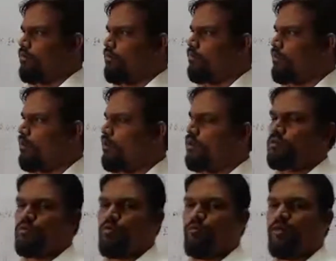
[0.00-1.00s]
brought
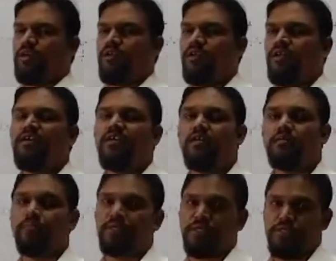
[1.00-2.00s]
so many legal
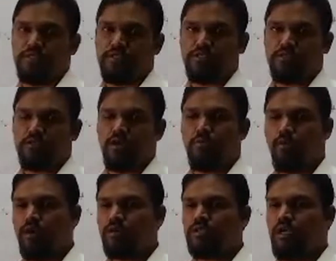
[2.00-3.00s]
measures.
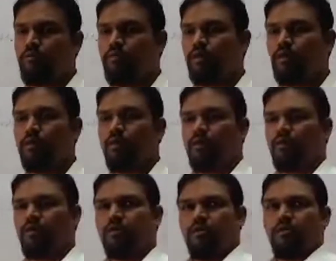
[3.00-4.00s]
Among them,
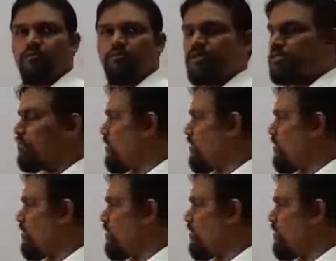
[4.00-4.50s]
first